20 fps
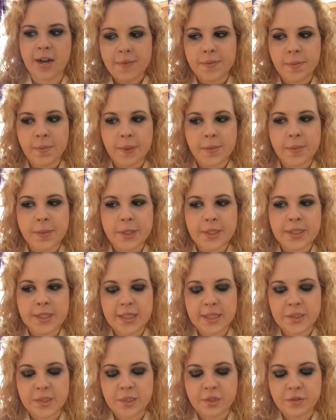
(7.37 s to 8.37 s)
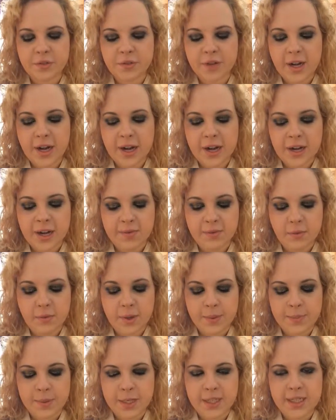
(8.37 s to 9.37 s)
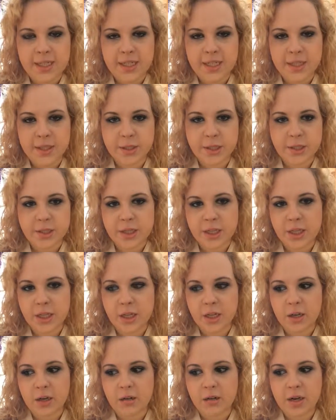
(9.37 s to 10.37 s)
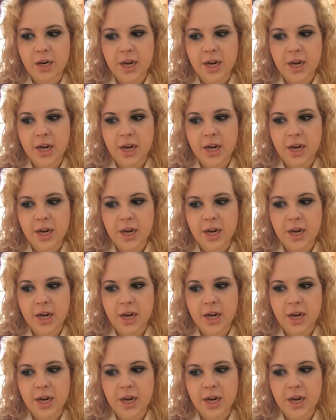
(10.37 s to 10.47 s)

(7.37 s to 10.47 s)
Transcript: And then one person answered 5 and one person answered 2,